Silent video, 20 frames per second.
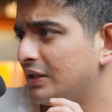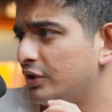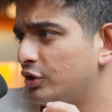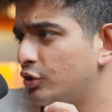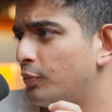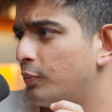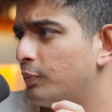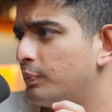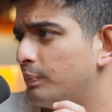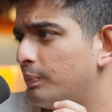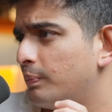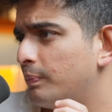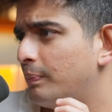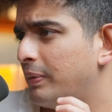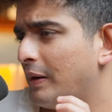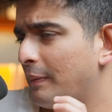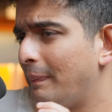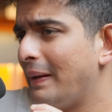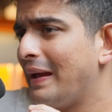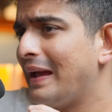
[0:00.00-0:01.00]
You
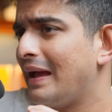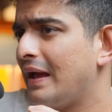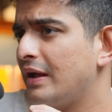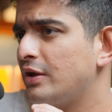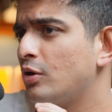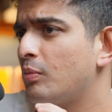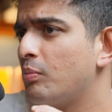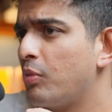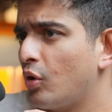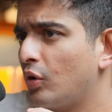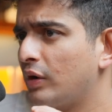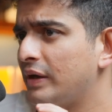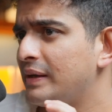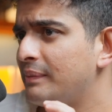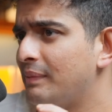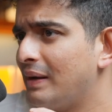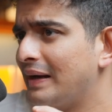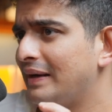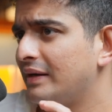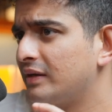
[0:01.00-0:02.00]
prepare your body,
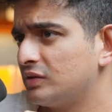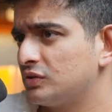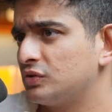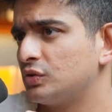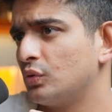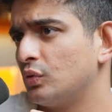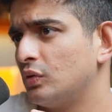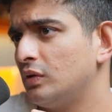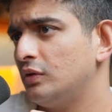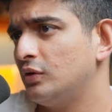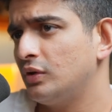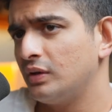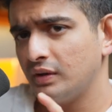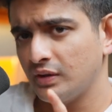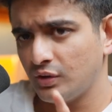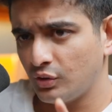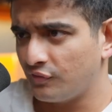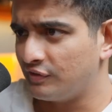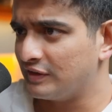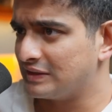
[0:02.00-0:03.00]
mind and soul
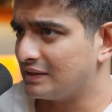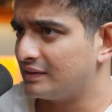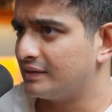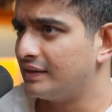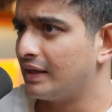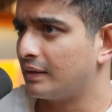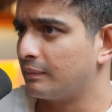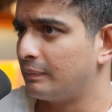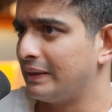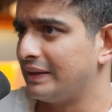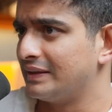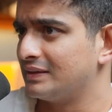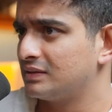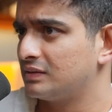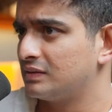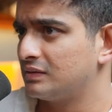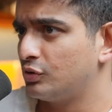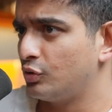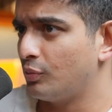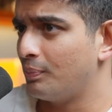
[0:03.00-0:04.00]
to visit that
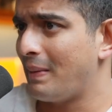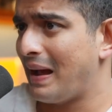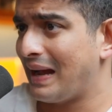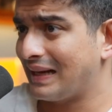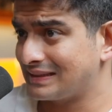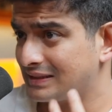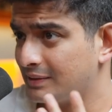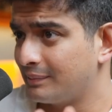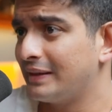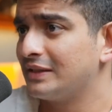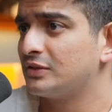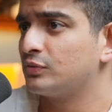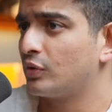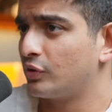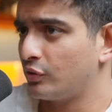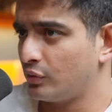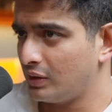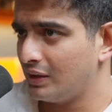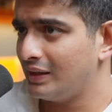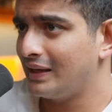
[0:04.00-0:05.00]
place, to maximize
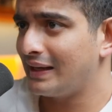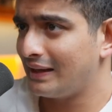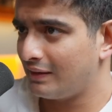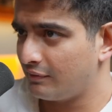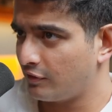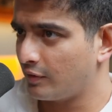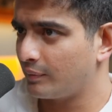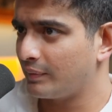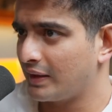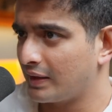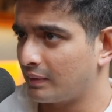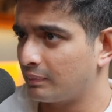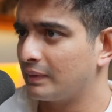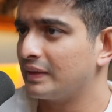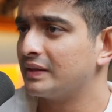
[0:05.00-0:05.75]
what you can gain from that